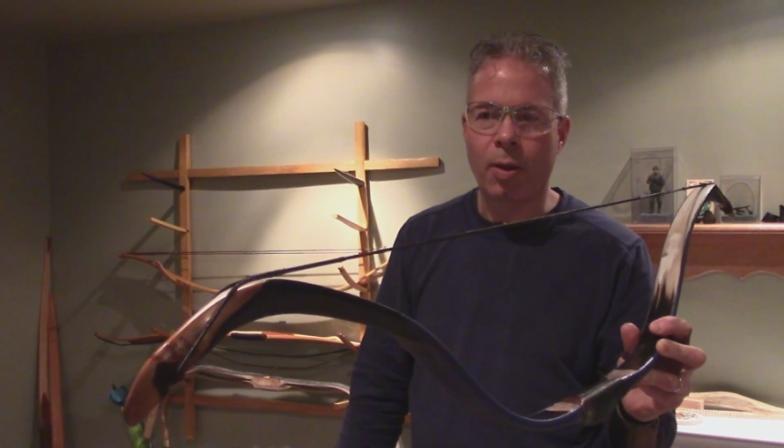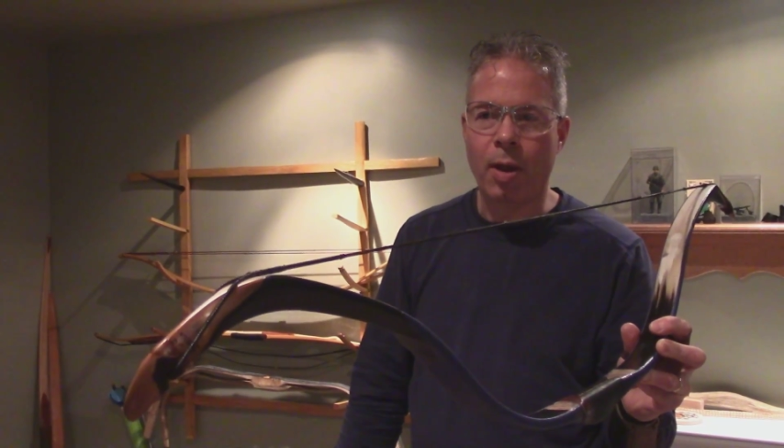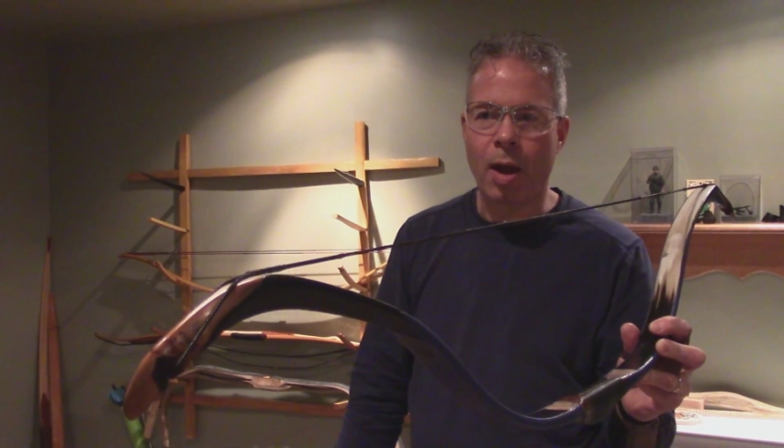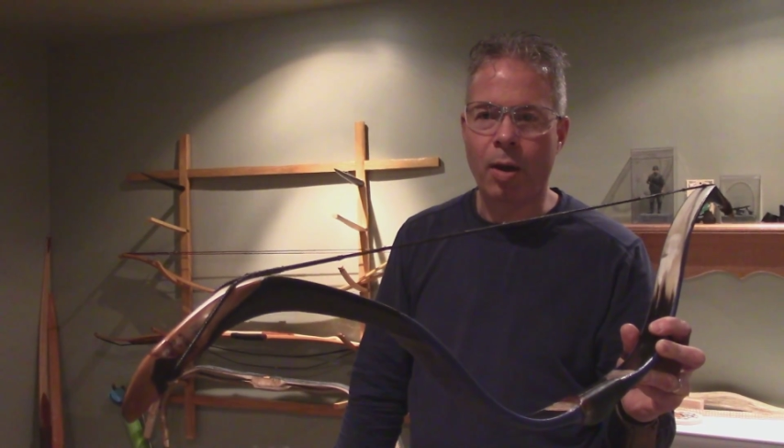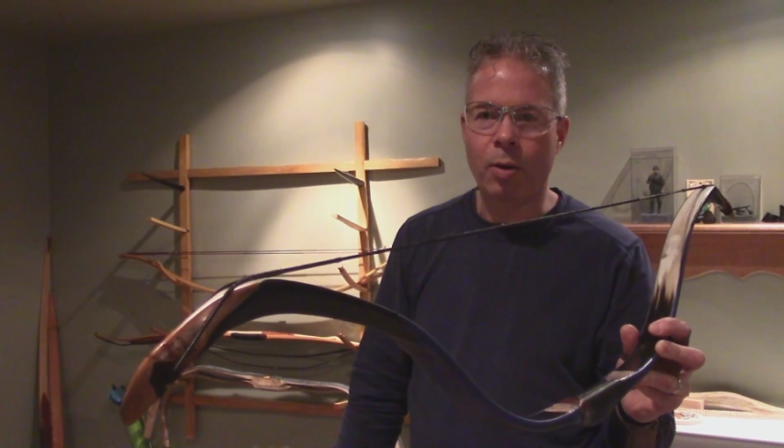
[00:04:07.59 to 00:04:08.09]

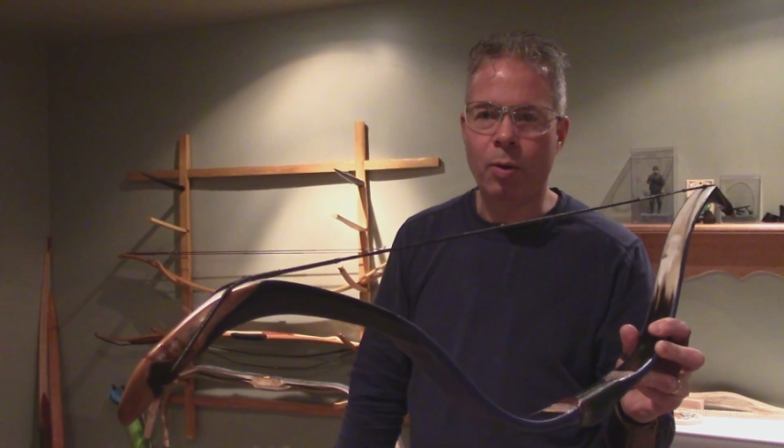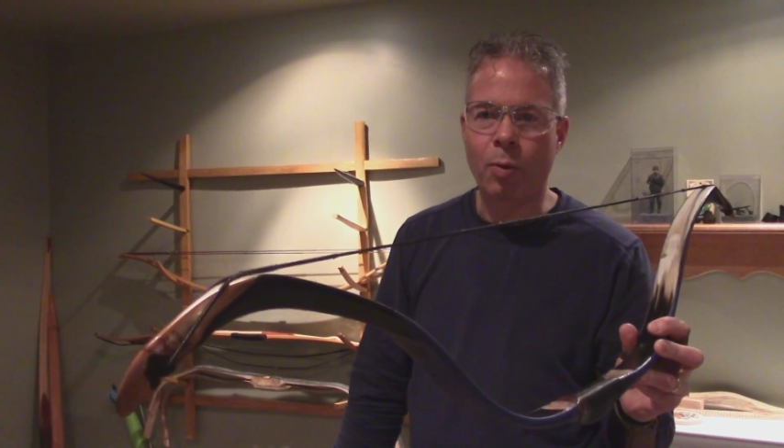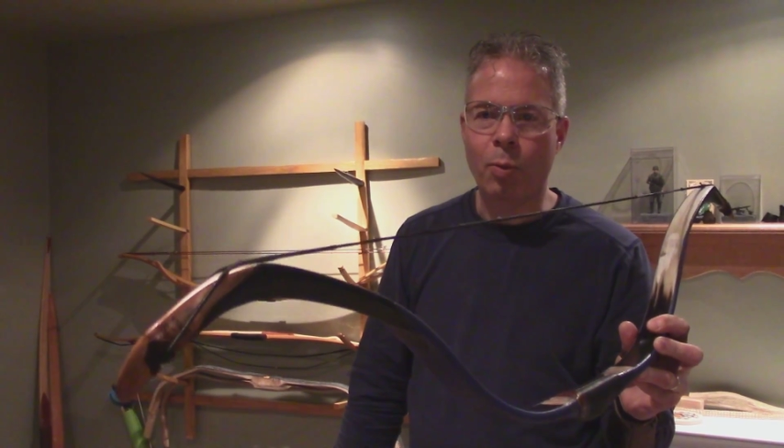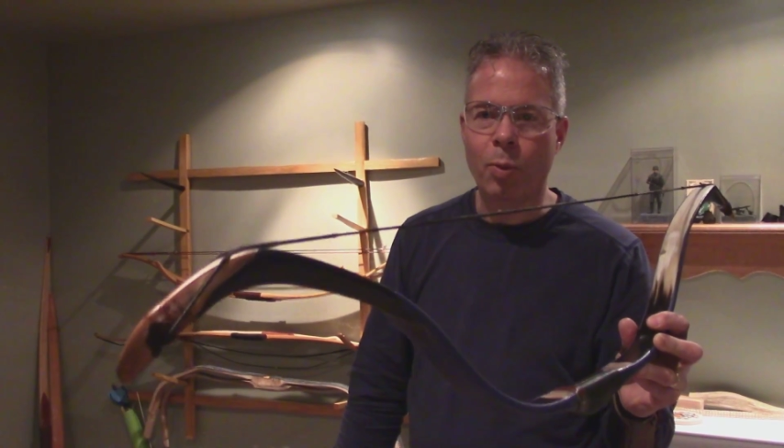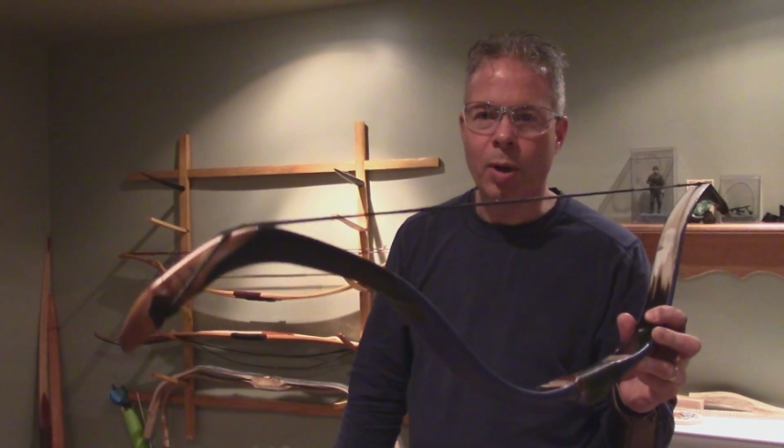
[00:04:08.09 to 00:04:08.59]
then
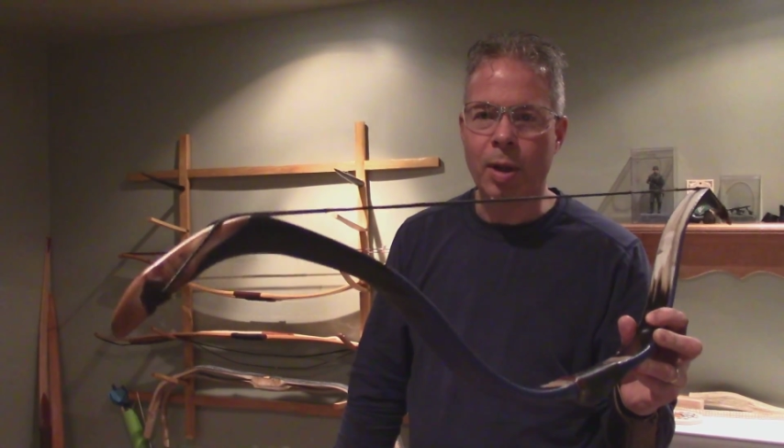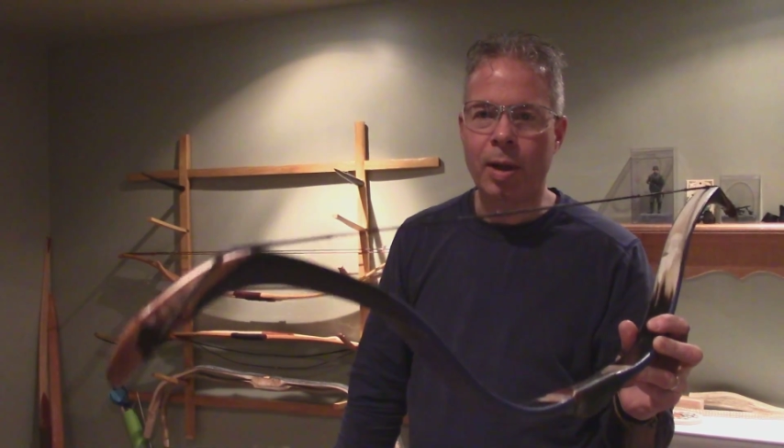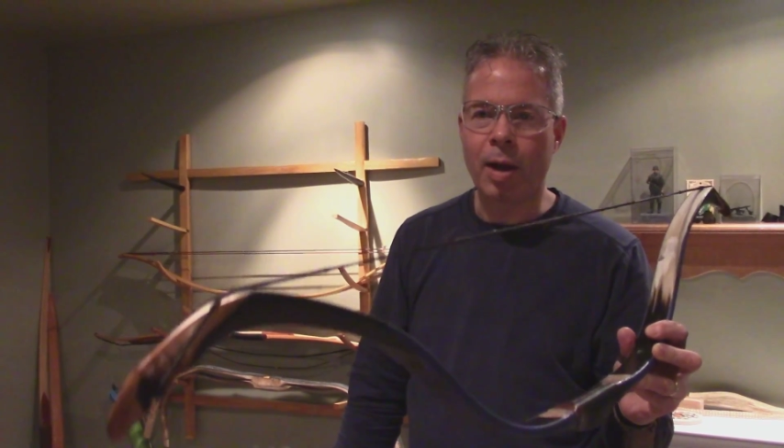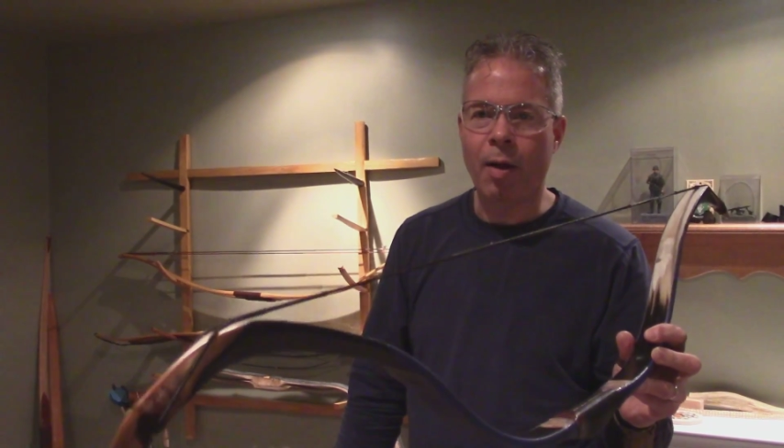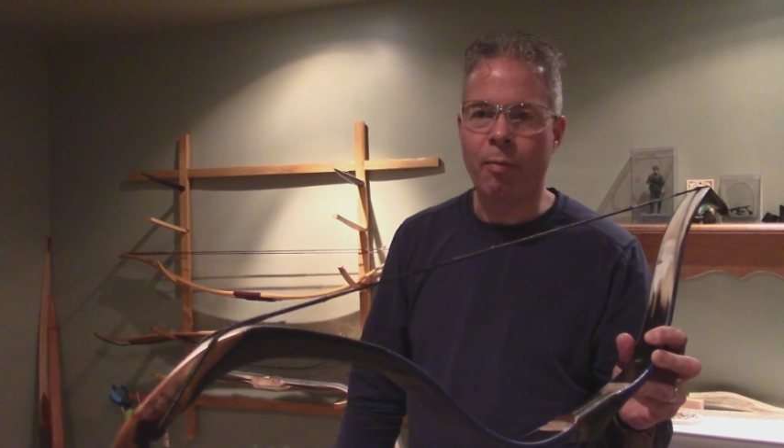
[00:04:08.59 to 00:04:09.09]
you
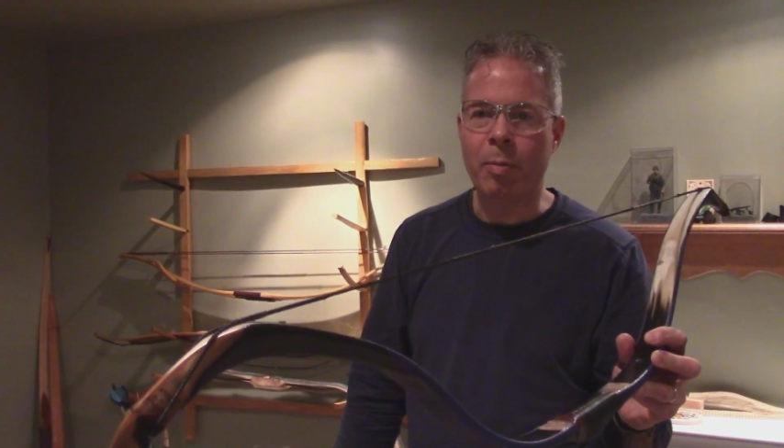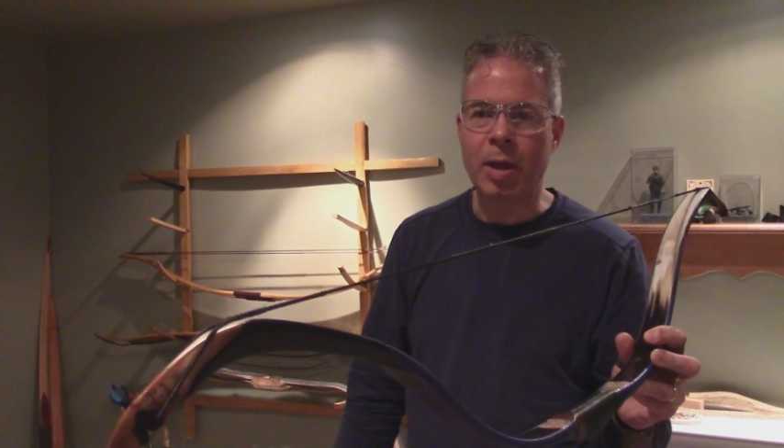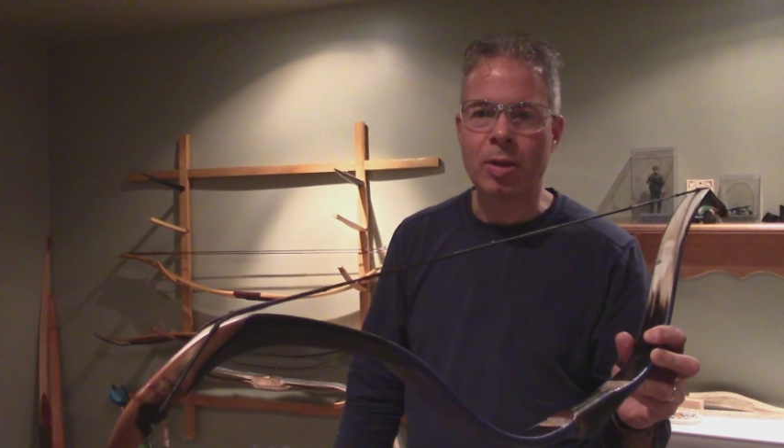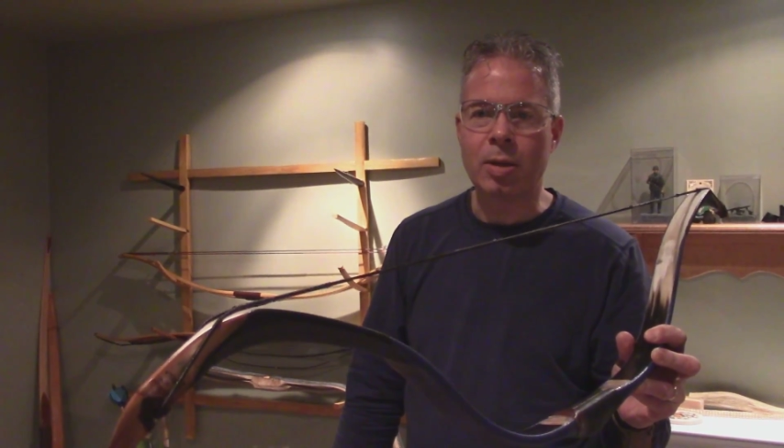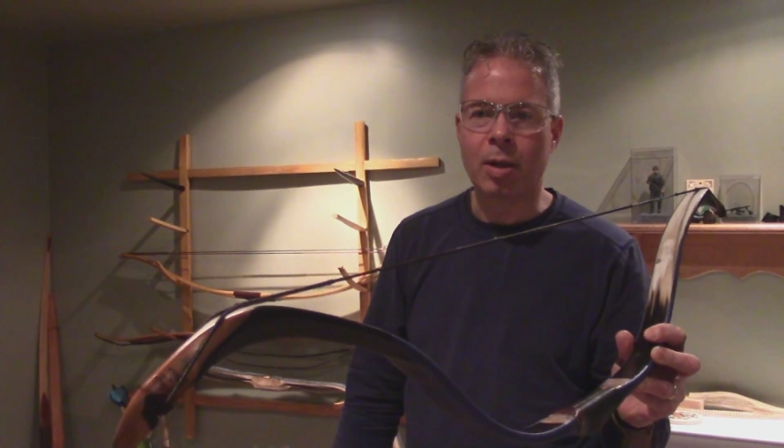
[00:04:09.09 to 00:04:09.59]
really have
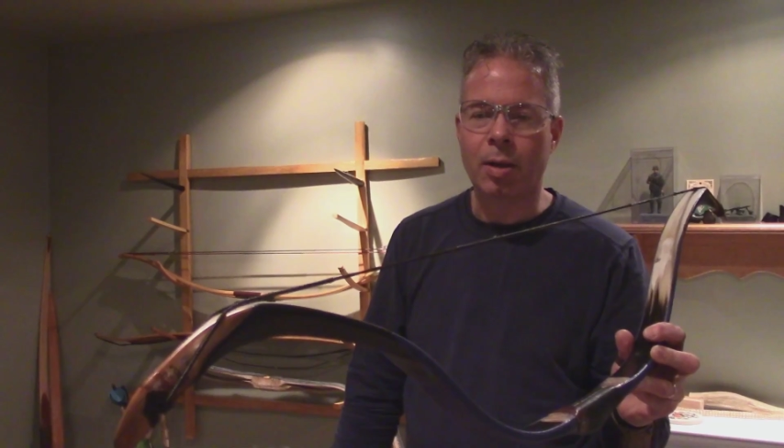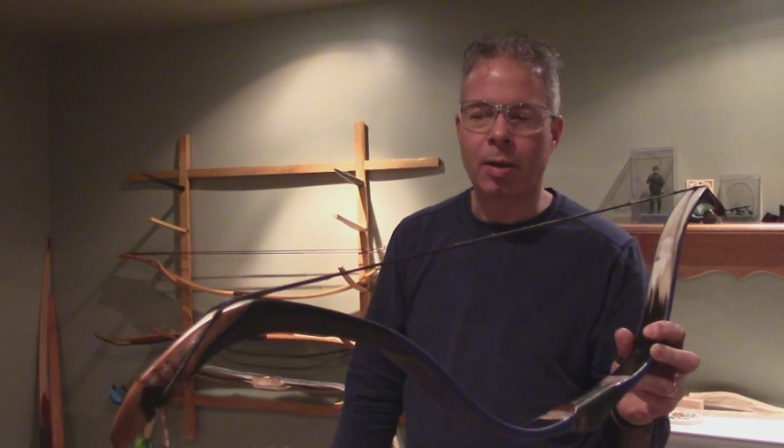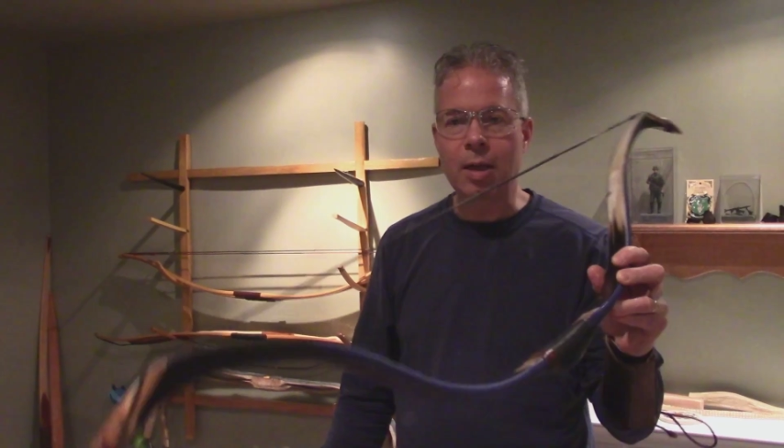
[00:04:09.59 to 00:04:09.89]
missed